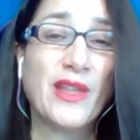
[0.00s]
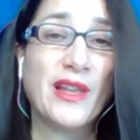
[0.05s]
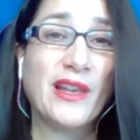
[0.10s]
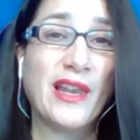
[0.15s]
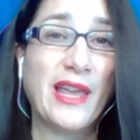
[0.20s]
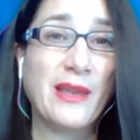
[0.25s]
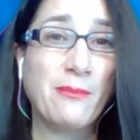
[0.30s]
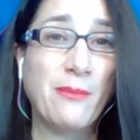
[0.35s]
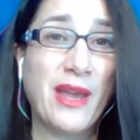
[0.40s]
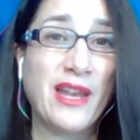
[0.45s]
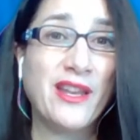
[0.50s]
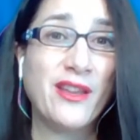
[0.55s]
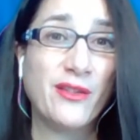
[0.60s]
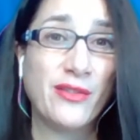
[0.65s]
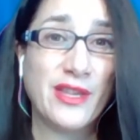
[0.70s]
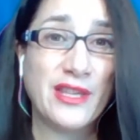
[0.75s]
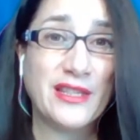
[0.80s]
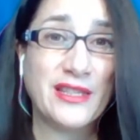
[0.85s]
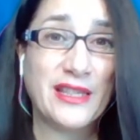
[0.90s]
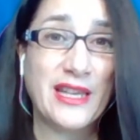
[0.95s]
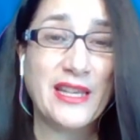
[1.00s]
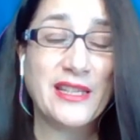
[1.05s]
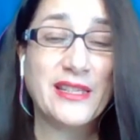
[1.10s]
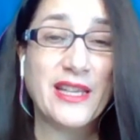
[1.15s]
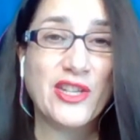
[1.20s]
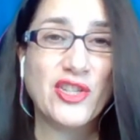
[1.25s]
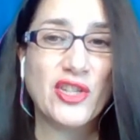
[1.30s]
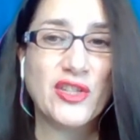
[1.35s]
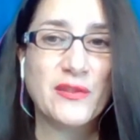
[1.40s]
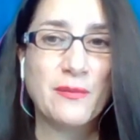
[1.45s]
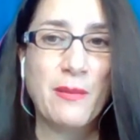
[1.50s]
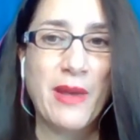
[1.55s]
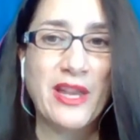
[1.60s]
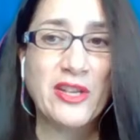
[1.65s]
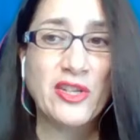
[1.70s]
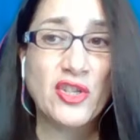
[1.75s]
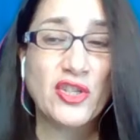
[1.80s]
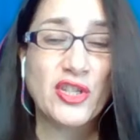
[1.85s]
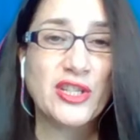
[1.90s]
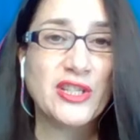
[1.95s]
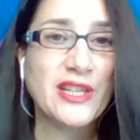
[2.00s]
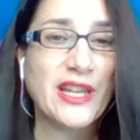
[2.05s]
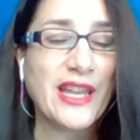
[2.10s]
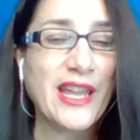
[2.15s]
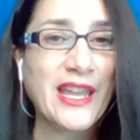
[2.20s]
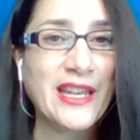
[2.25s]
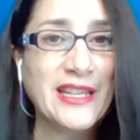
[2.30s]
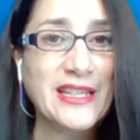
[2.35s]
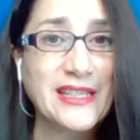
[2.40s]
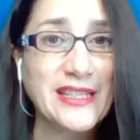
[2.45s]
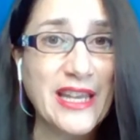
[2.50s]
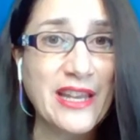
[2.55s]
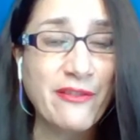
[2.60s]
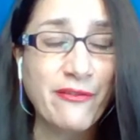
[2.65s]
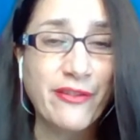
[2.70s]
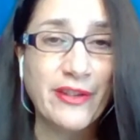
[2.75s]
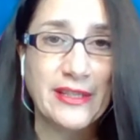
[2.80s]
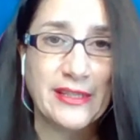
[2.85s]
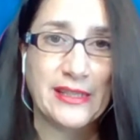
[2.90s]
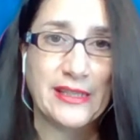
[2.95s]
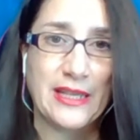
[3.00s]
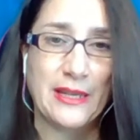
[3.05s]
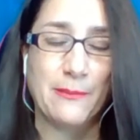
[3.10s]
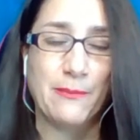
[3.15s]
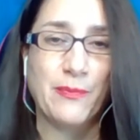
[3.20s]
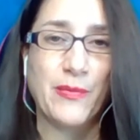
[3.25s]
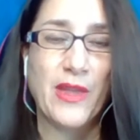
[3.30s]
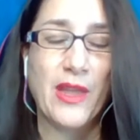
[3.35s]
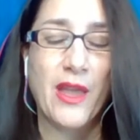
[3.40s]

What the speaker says: like many of these things I just mentioned, in its infancy.